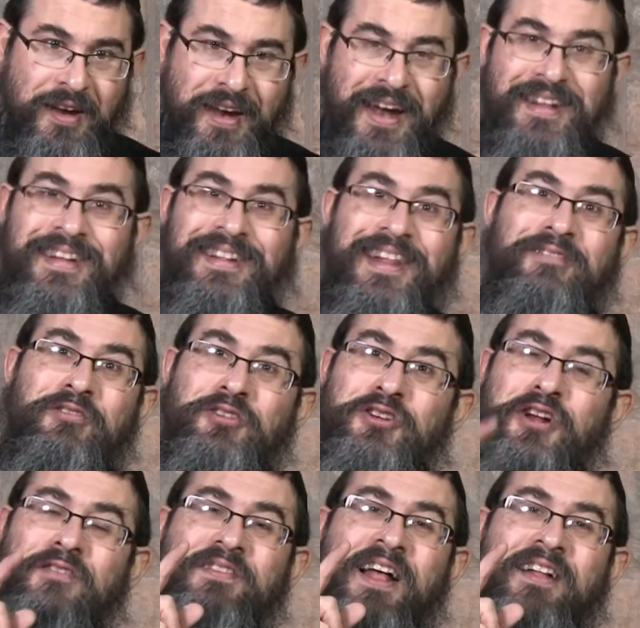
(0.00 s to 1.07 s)
And this
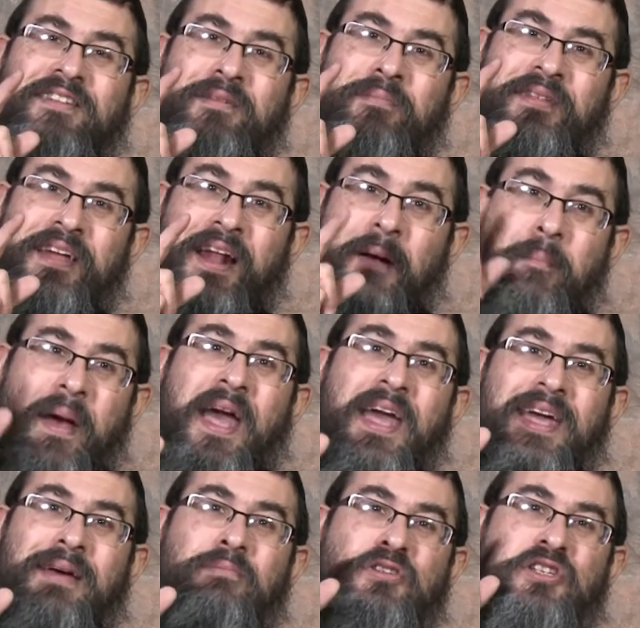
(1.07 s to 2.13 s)
Litvish tells him that
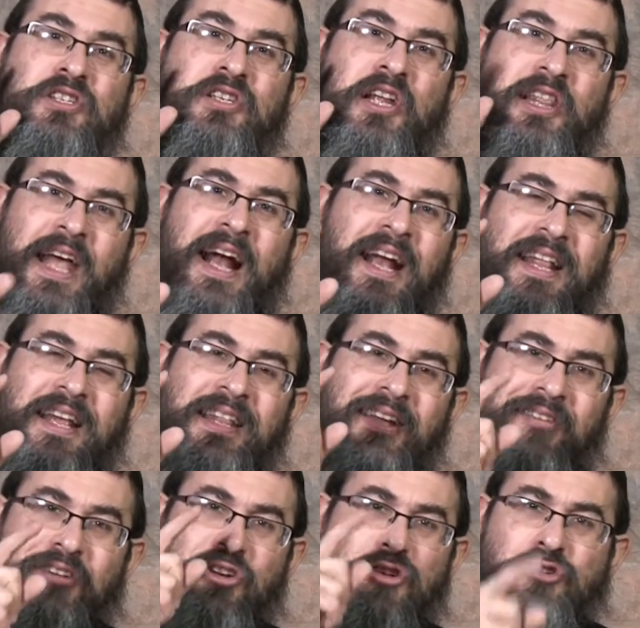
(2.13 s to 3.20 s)
Abayim selected
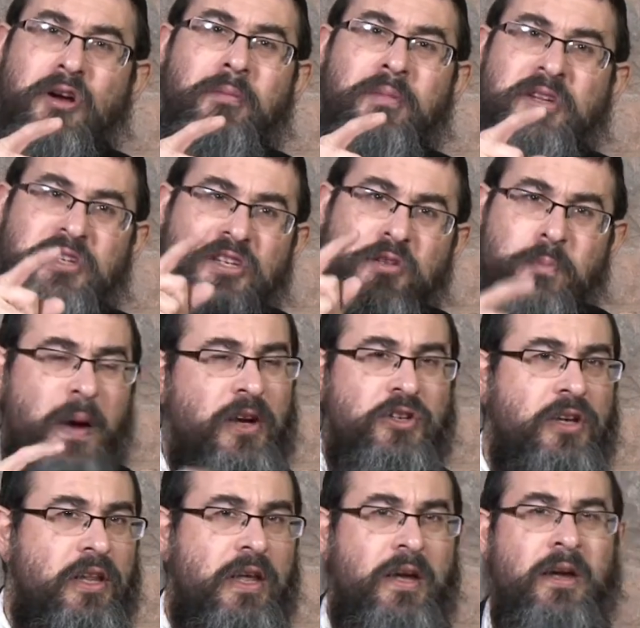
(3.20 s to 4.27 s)
their neshamas
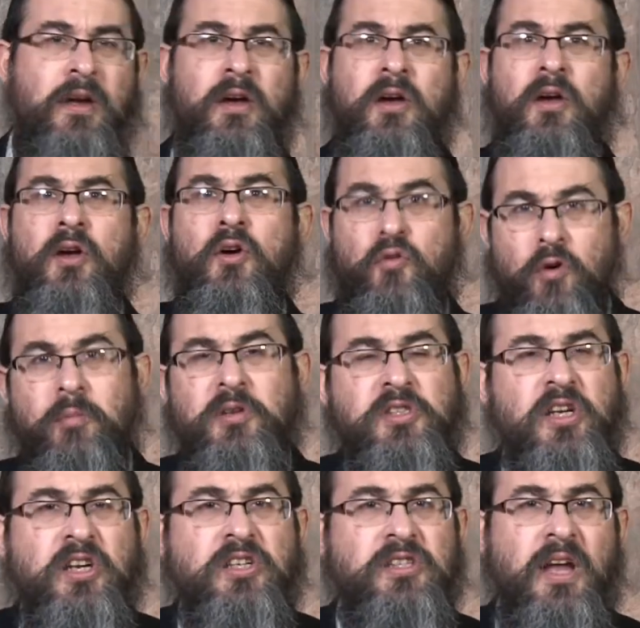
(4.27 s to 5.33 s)
especially for
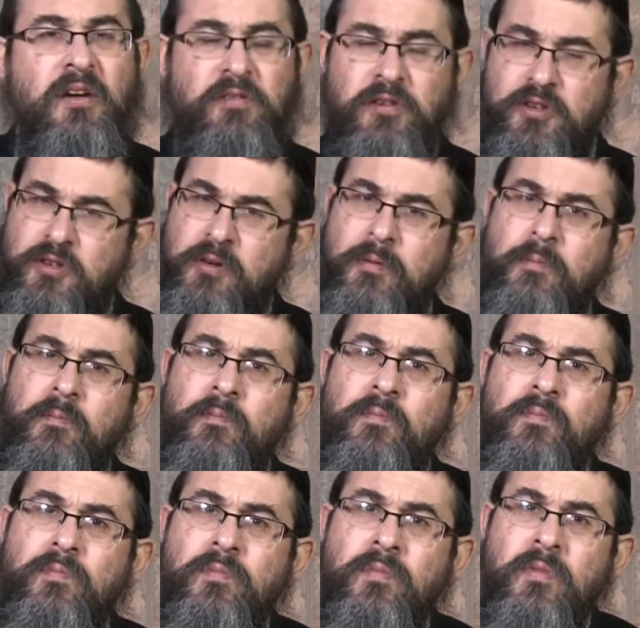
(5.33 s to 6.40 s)
Mesiris Nefesh.
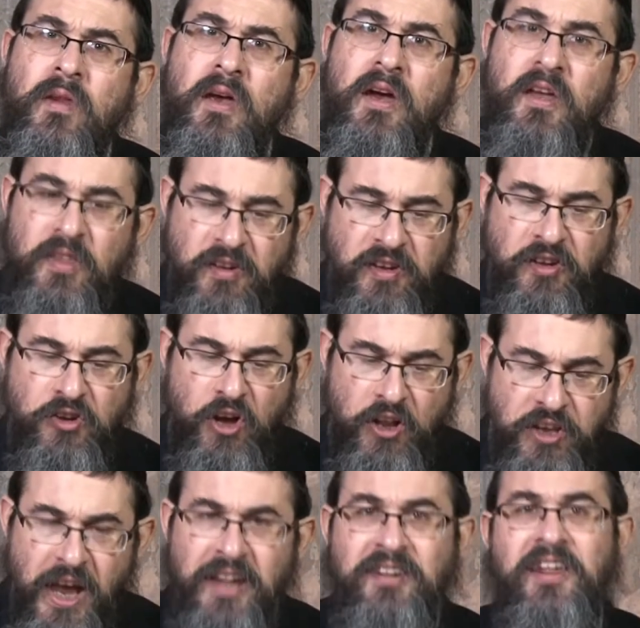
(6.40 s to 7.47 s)
This is
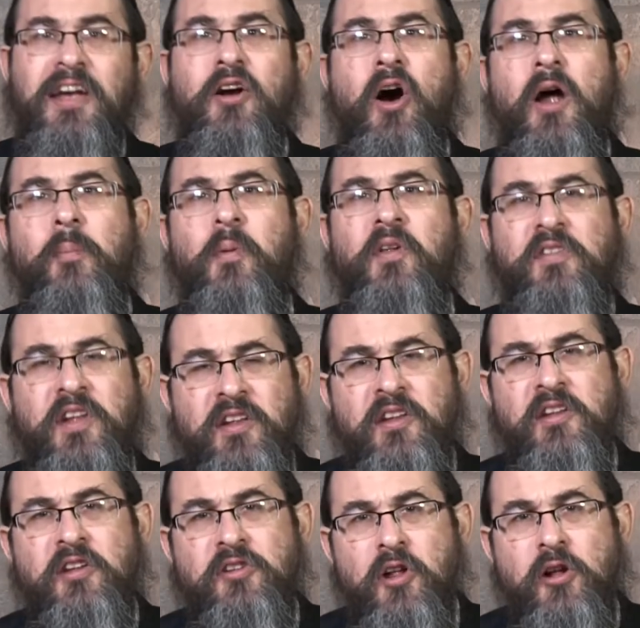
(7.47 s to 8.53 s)
Kladetsky Karpas. These
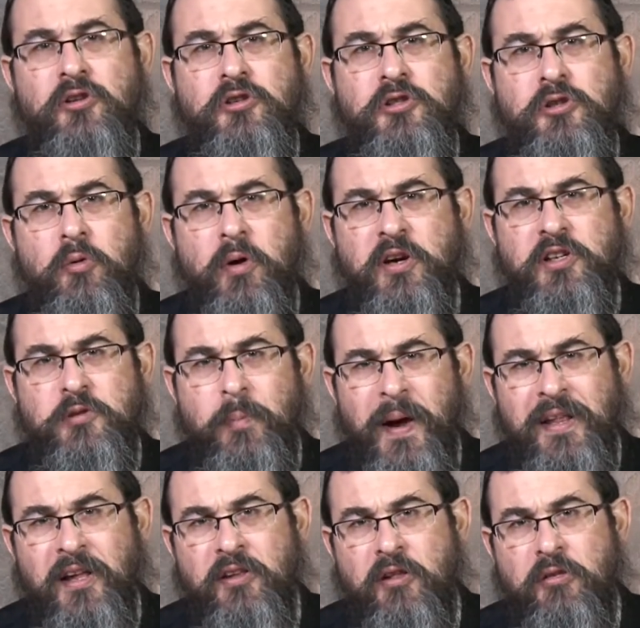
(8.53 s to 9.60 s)
are the soldiers who were
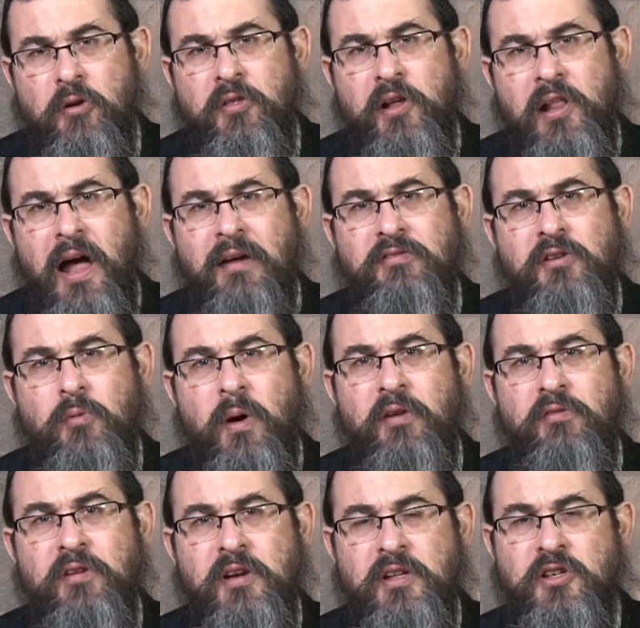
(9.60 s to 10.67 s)
expected to throw their lives away
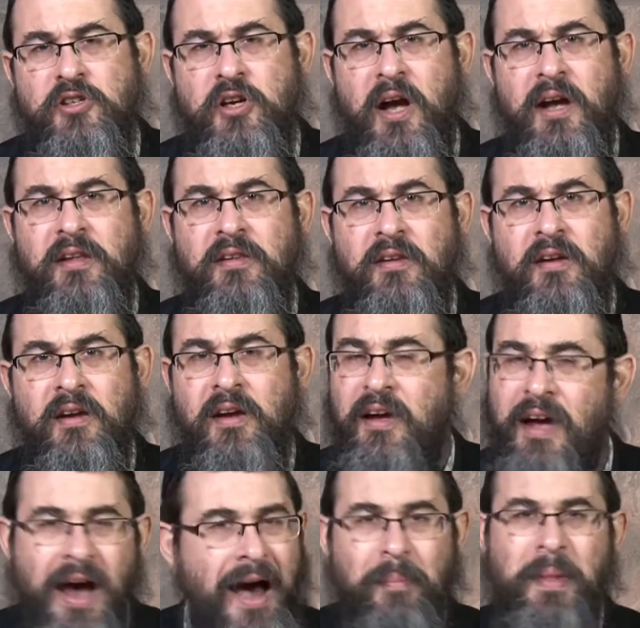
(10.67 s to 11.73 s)
for Yiddishkeit.
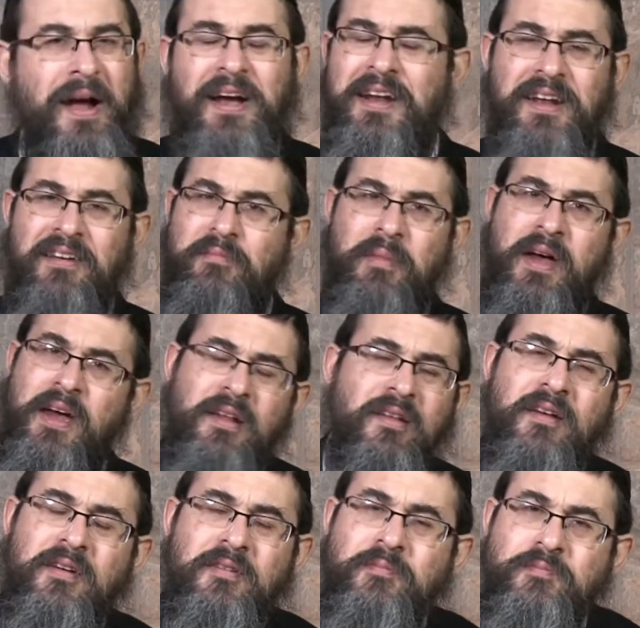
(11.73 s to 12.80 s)
I'm not going to give him a
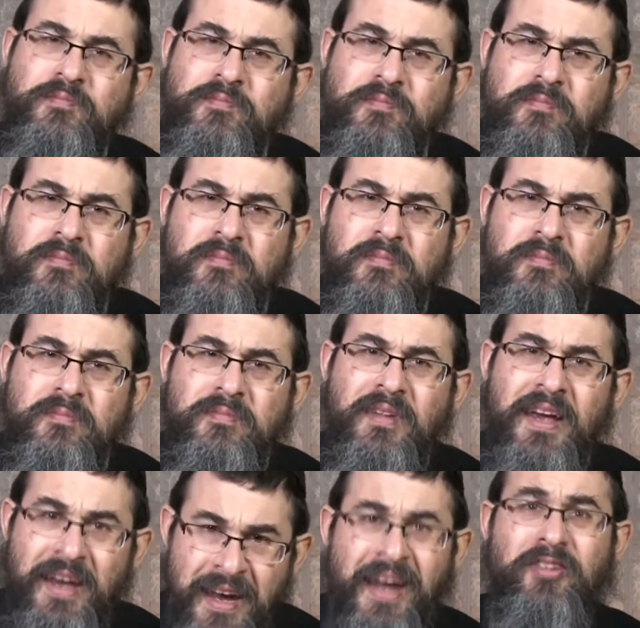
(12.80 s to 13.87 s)
heter.
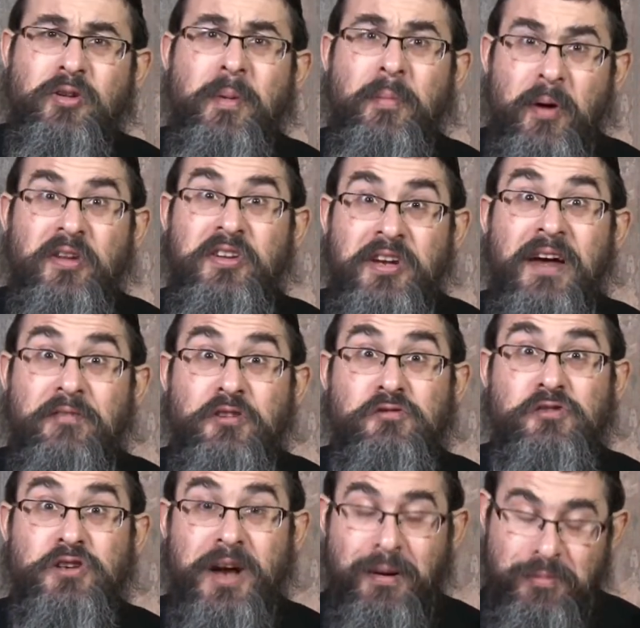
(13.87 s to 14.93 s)
He has to be Mesiris Nefesh
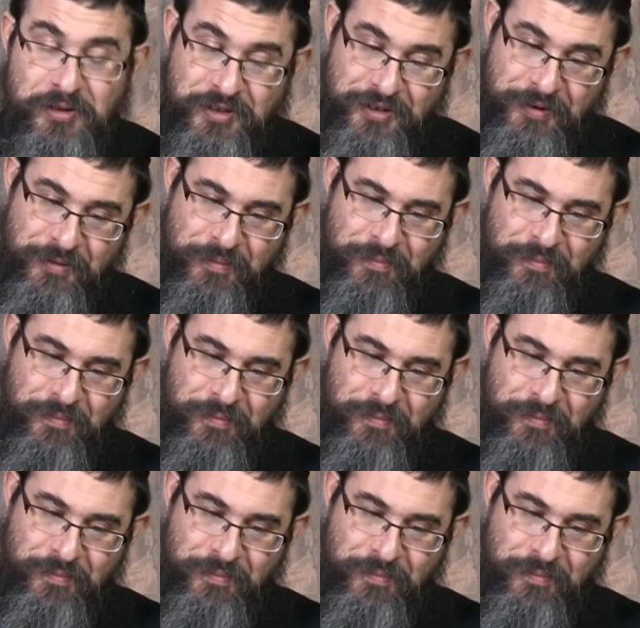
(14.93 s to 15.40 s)
for Shabbos.